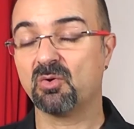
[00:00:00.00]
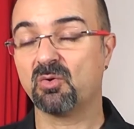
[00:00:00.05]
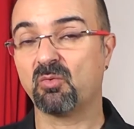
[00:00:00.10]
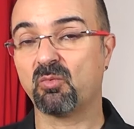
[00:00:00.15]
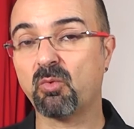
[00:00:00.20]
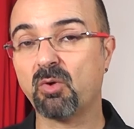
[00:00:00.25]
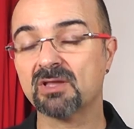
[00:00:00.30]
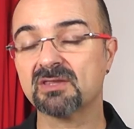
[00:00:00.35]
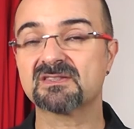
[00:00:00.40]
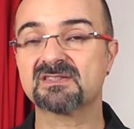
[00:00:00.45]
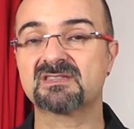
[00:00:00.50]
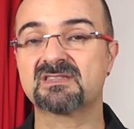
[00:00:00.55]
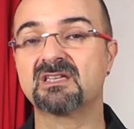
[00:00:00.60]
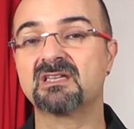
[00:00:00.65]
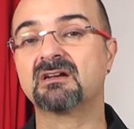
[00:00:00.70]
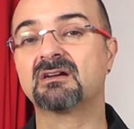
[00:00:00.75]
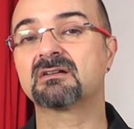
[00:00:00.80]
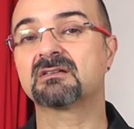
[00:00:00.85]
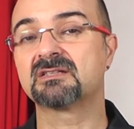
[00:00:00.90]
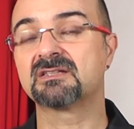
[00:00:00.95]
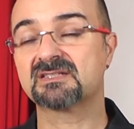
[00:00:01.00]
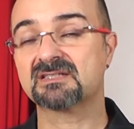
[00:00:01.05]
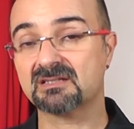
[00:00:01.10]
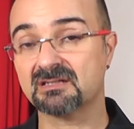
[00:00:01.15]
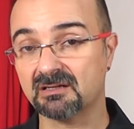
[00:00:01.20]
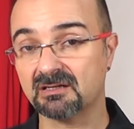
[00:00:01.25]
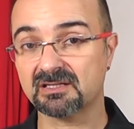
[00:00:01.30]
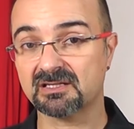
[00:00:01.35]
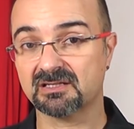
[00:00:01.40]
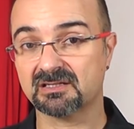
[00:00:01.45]
Once they are
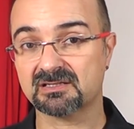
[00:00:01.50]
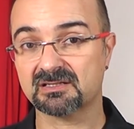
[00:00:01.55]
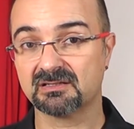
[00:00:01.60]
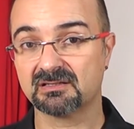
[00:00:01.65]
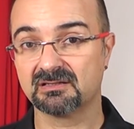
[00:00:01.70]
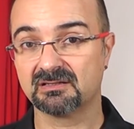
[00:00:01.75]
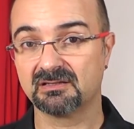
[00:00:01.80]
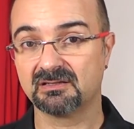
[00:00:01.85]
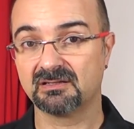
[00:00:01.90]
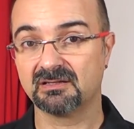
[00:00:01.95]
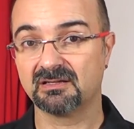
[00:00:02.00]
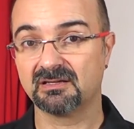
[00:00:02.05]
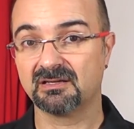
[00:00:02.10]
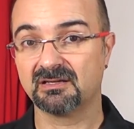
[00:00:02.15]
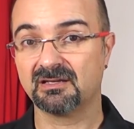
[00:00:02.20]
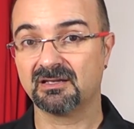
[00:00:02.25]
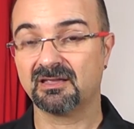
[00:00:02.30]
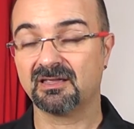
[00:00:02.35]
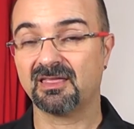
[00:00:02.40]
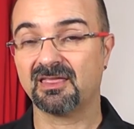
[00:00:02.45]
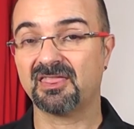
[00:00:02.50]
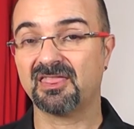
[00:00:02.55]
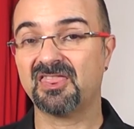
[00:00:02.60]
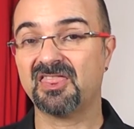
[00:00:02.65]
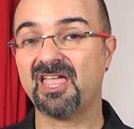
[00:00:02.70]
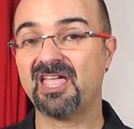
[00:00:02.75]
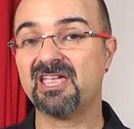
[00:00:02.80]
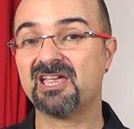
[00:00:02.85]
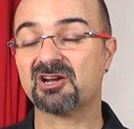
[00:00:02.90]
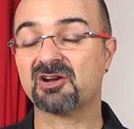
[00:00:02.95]
discarded,
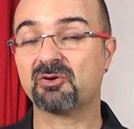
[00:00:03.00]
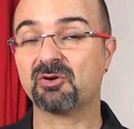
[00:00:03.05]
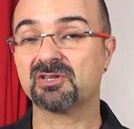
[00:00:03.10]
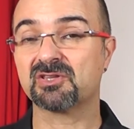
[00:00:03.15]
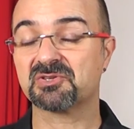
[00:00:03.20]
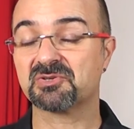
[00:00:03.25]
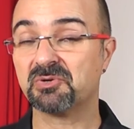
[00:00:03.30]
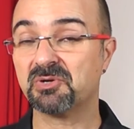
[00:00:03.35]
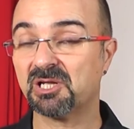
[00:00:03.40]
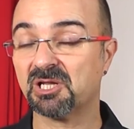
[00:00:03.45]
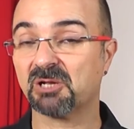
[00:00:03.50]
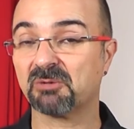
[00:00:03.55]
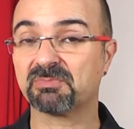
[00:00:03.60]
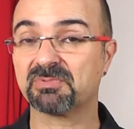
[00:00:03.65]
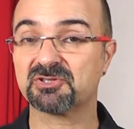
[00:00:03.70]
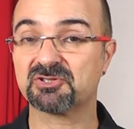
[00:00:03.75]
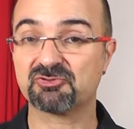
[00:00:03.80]
they are going to help